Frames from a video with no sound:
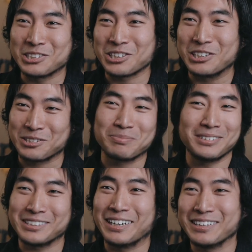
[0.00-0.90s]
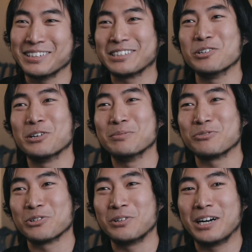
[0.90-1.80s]
to church, so I ignored him
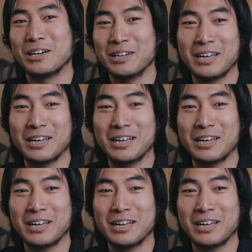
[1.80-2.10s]
for a while.